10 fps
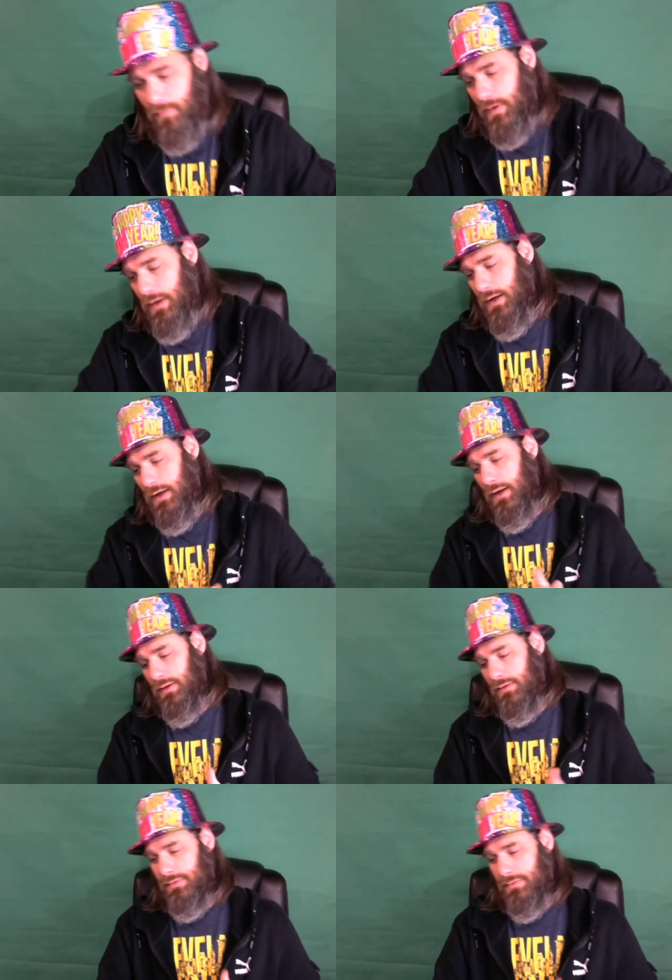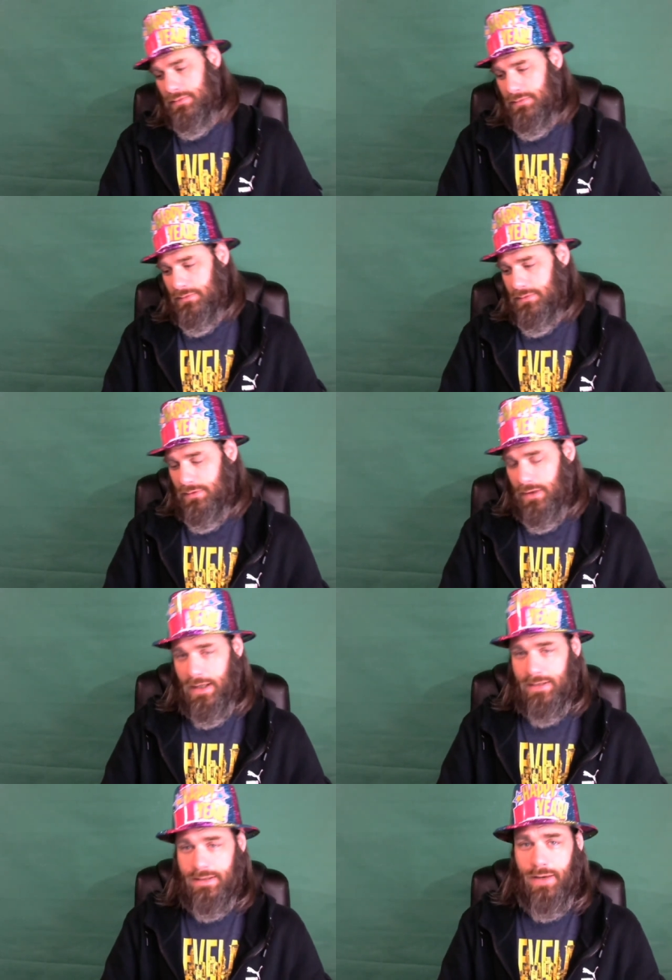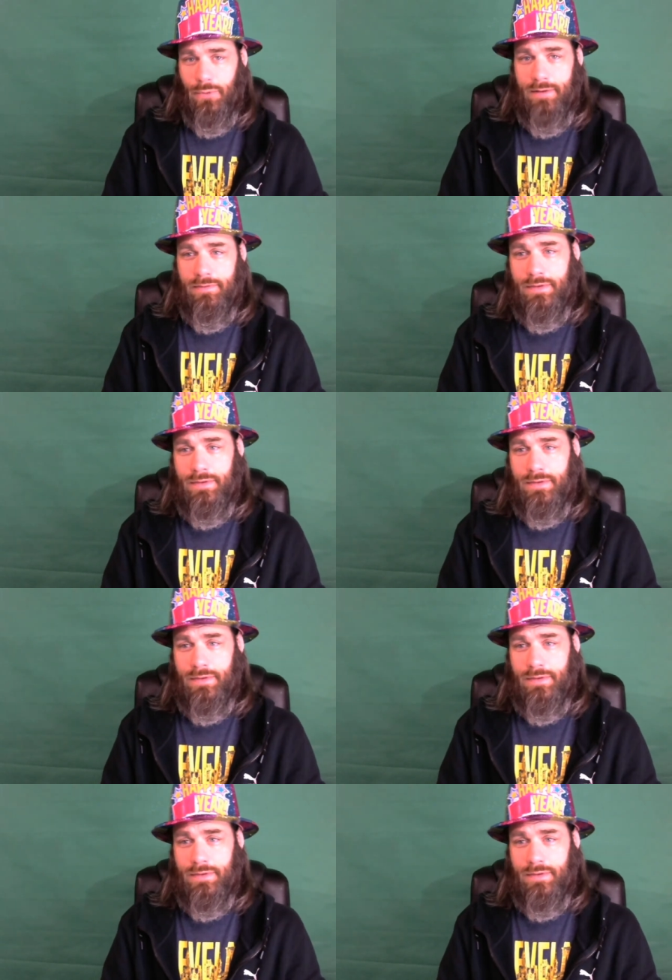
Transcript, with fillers: Uh, I guess I can wait